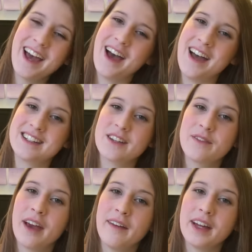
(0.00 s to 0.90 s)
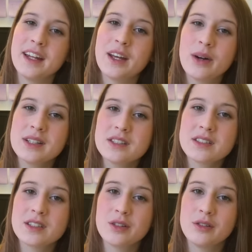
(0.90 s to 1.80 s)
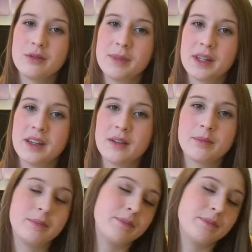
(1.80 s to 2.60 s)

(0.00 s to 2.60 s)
And if you have any questions at all for me,